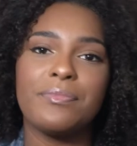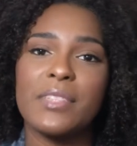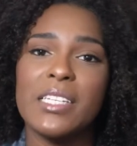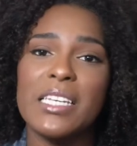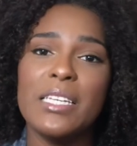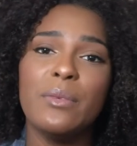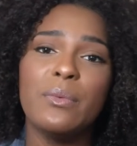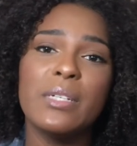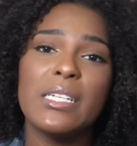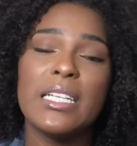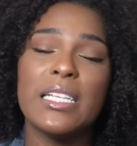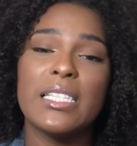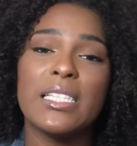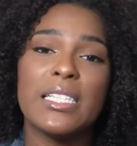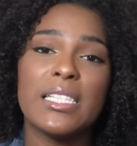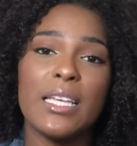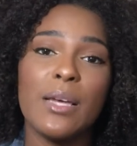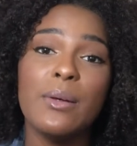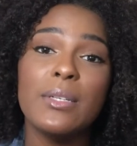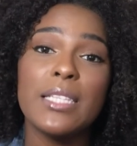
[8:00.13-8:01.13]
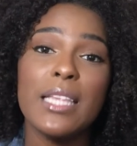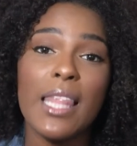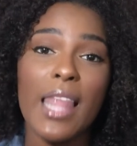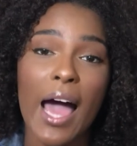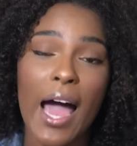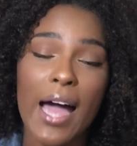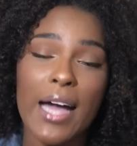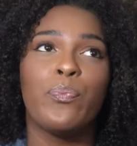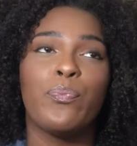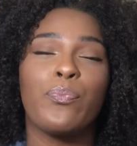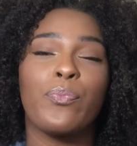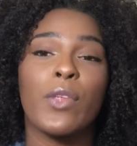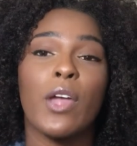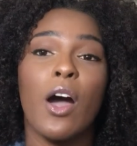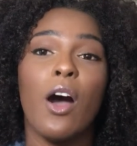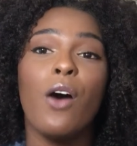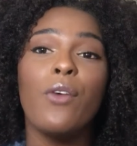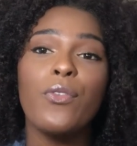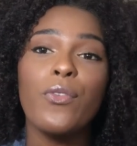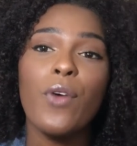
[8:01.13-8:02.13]
it was a lot.
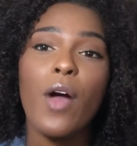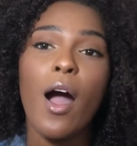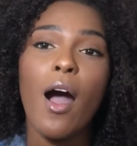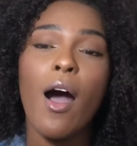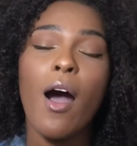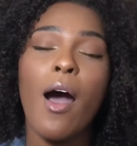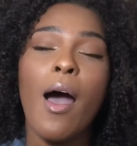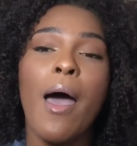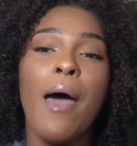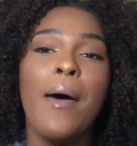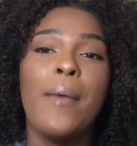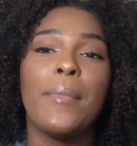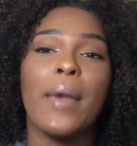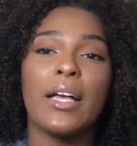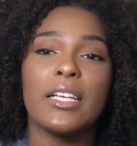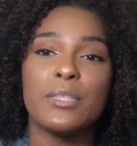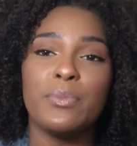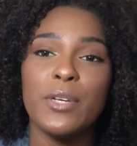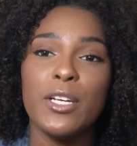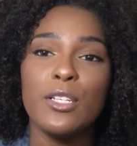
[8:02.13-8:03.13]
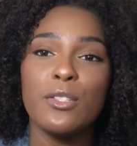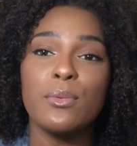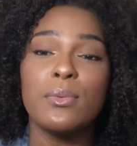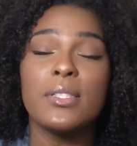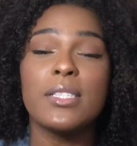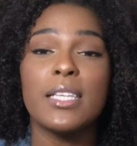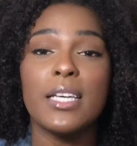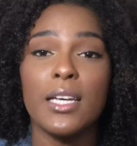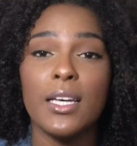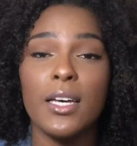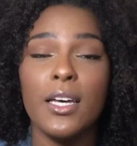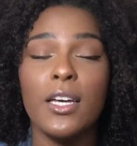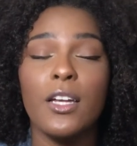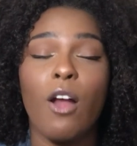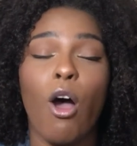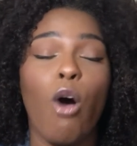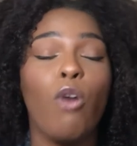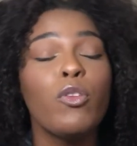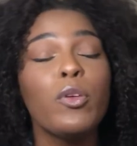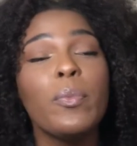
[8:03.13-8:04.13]
Overall, my experience was good,
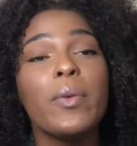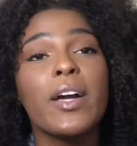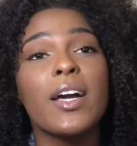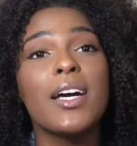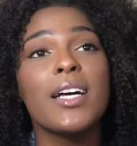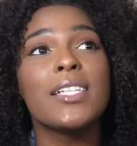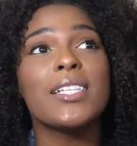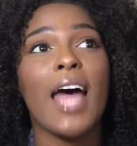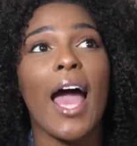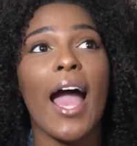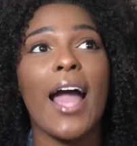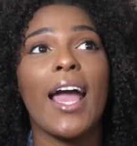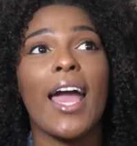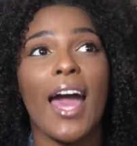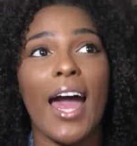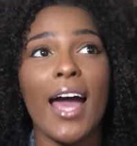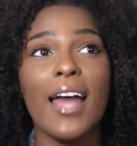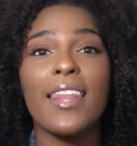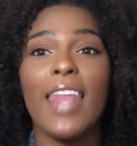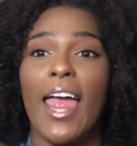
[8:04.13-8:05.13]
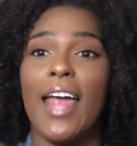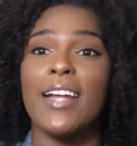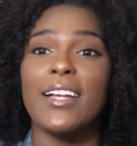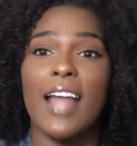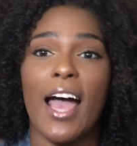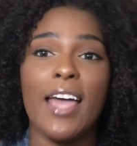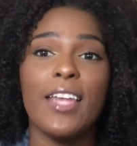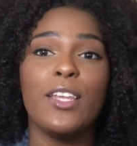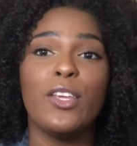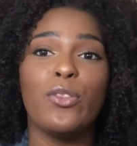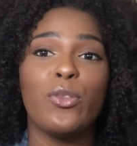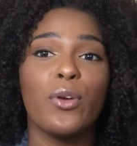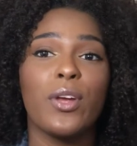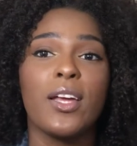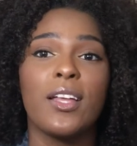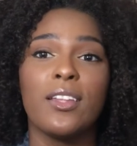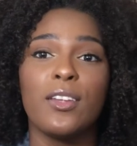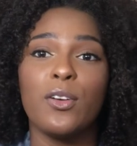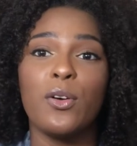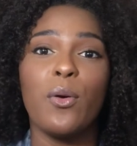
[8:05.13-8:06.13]
only because I got like 93
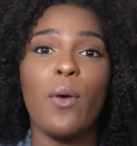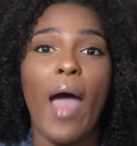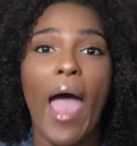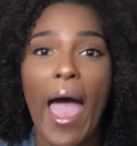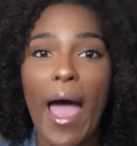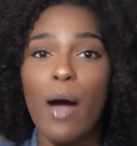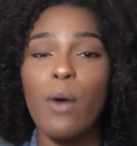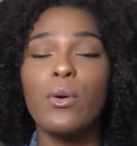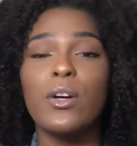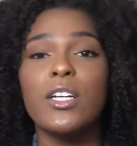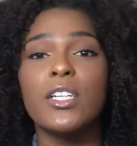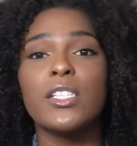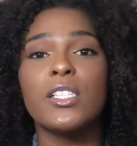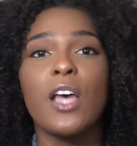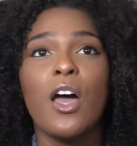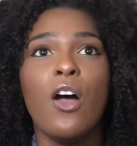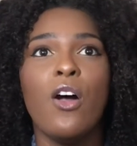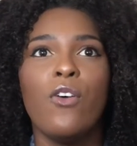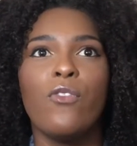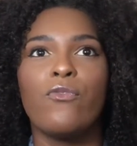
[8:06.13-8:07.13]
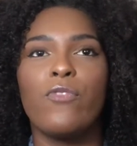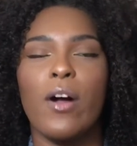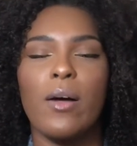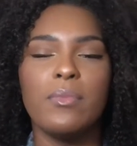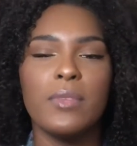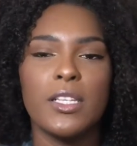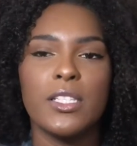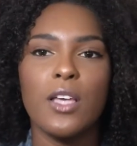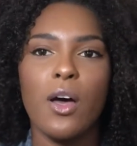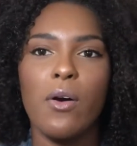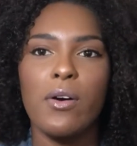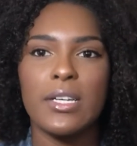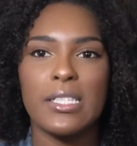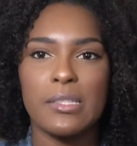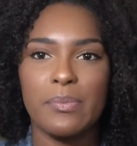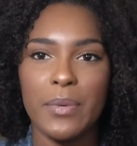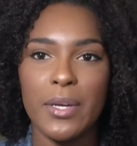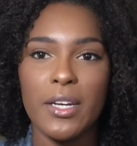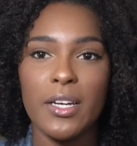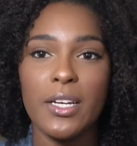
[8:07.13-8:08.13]
clinical hours from this whole
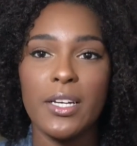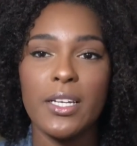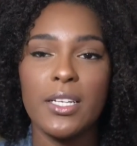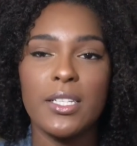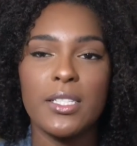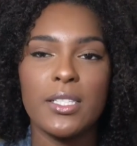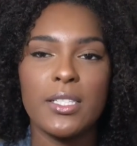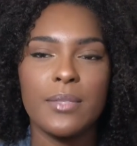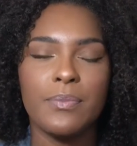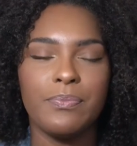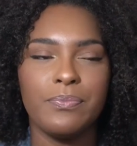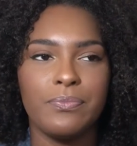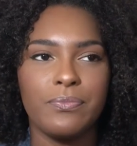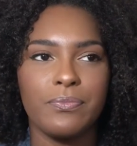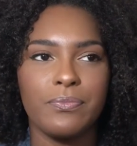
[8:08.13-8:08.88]
experience.